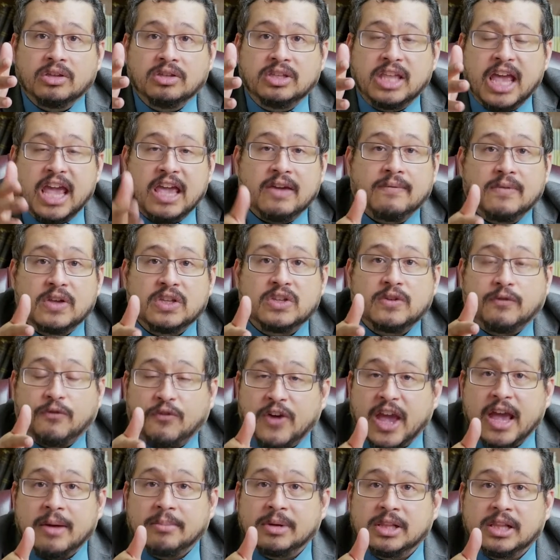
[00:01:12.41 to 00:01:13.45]
David's
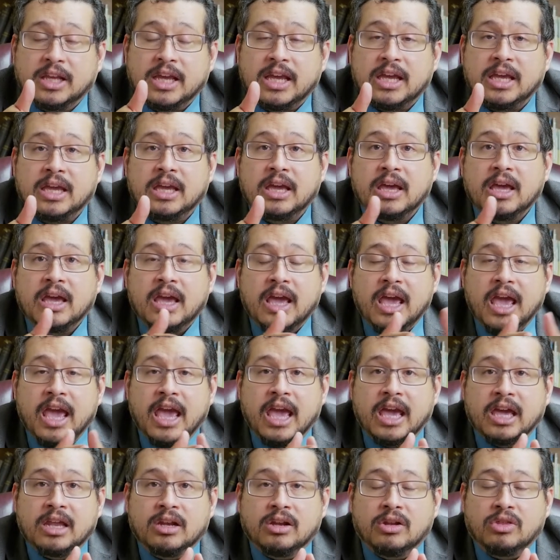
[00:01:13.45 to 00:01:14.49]
family
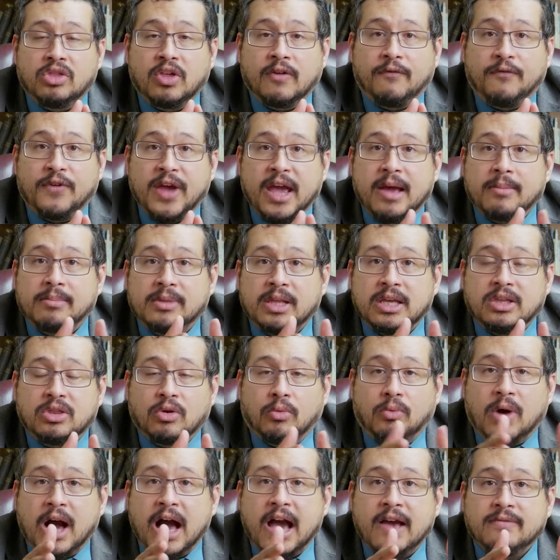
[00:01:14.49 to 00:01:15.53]
and the
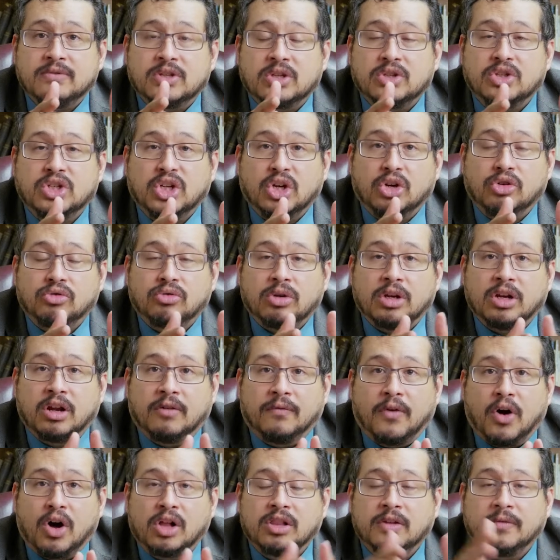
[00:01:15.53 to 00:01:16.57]
wives and children
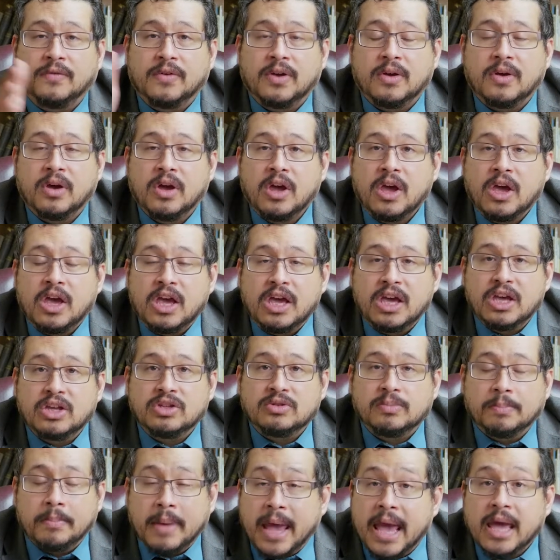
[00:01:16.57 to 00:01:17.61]
of all of
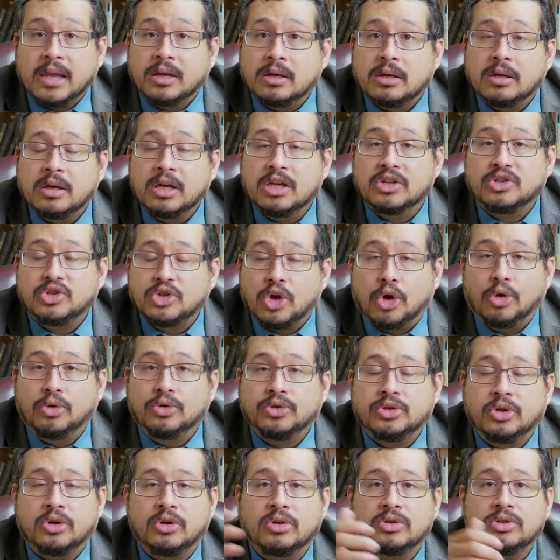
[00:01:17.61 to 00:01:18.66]
his men, his
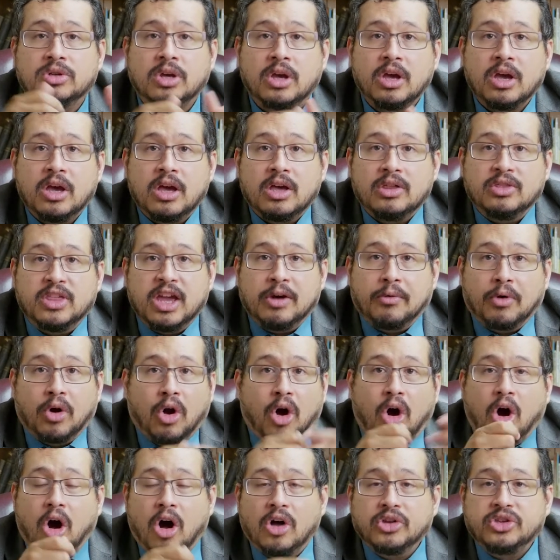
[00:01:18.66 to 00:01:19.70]
soldiers. They were
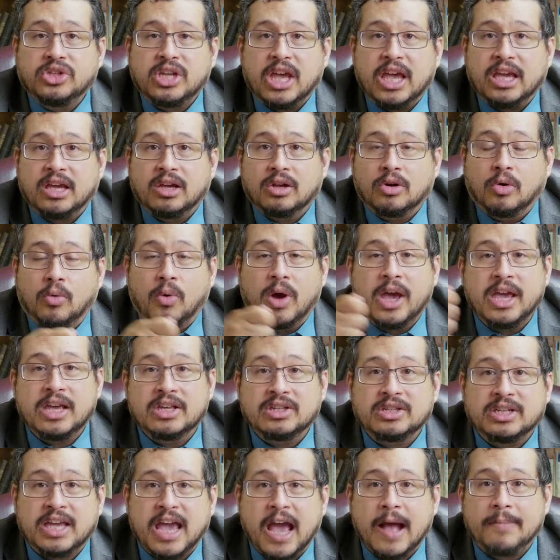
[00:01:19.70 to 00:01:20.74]
all taken away
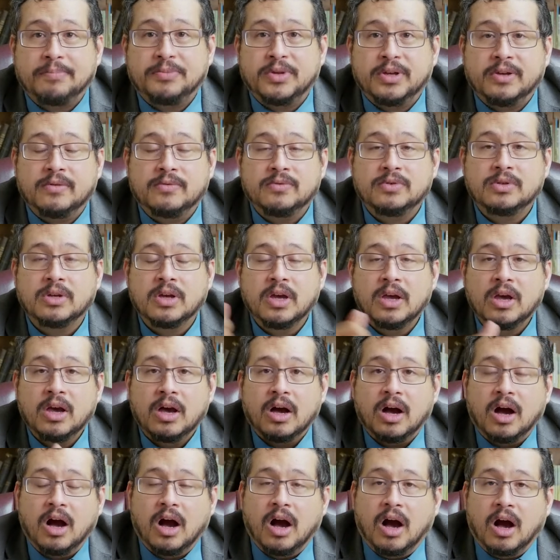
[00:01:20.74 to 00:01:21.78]
as captives
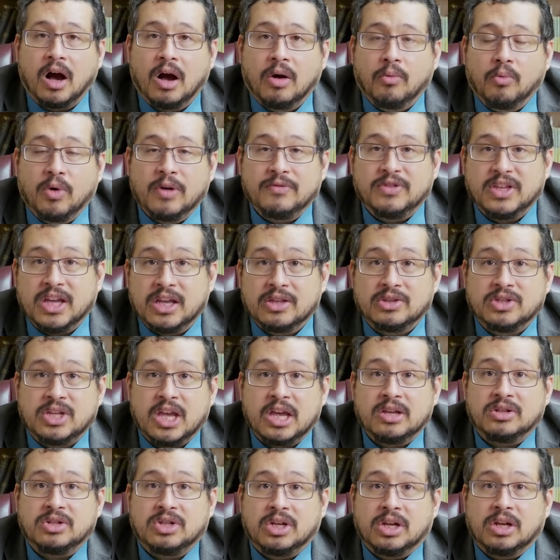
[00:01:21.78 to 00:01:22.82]
with the
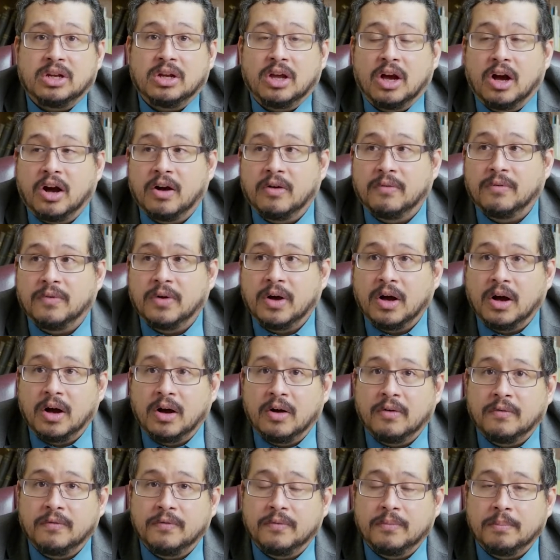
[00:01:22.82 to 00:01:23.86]
intention
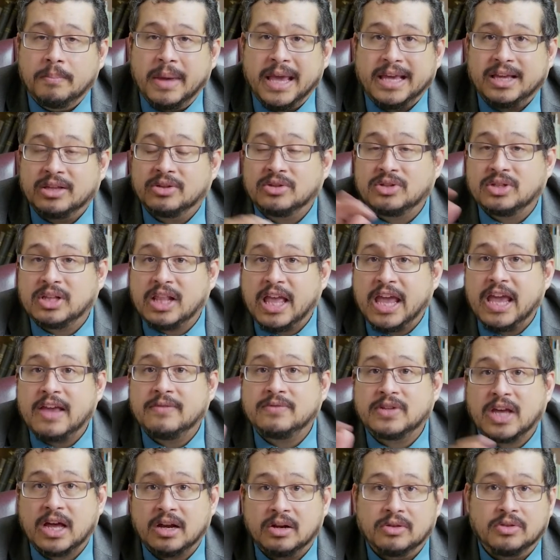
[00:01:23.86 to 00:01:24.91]
of making
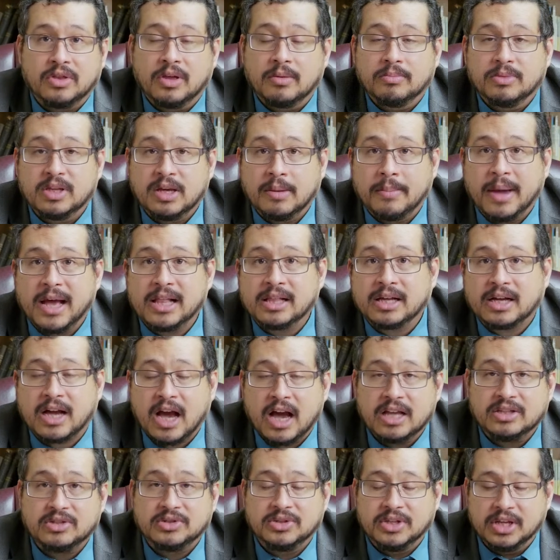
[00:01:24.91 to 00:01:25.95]
slaves out of them. The
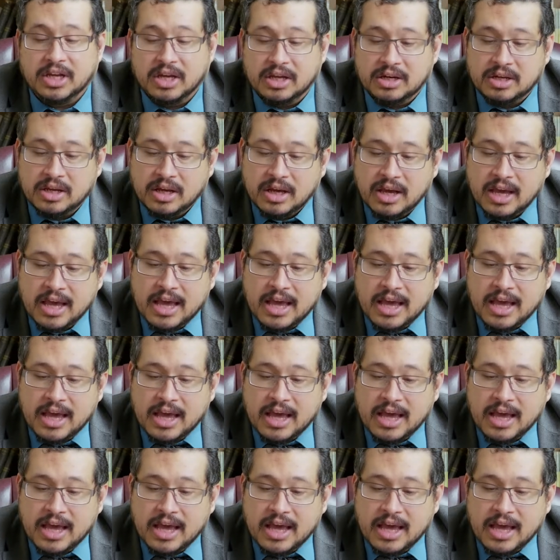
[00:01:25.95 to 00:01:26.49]
Amalekites did.